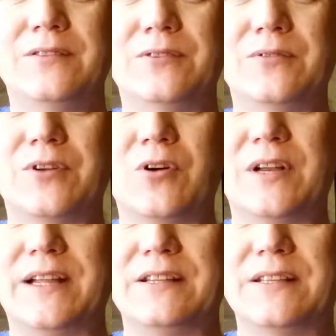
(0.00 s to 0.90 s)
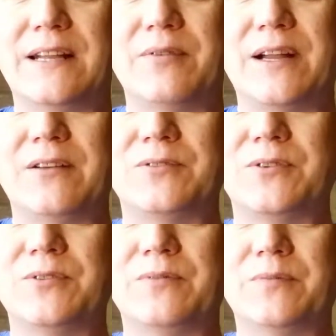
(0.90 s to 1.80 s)
to colleagues and anyone else
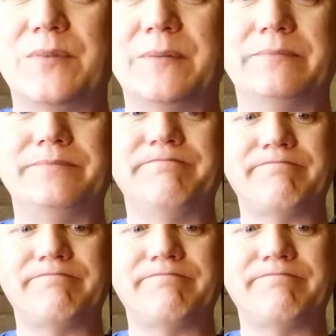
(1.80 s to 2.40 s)
who want one.